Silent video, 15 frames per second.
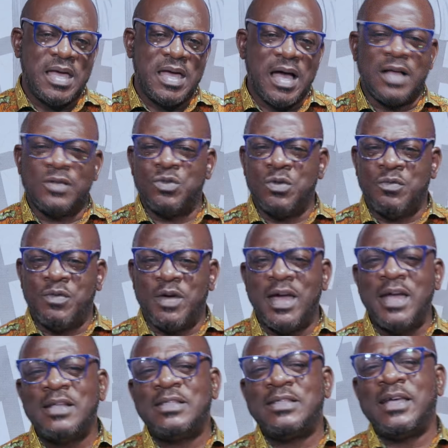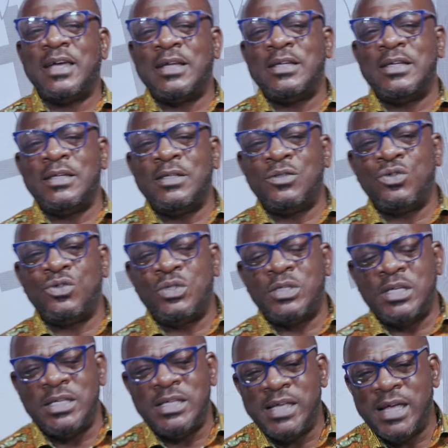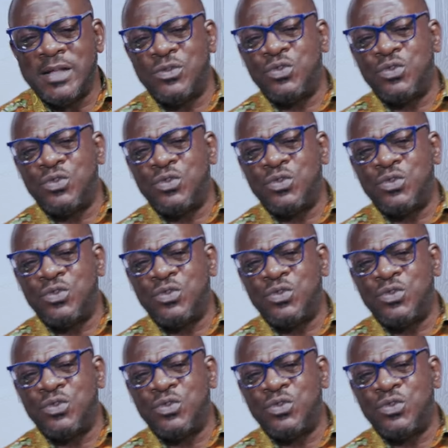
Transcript: as we've entered into the year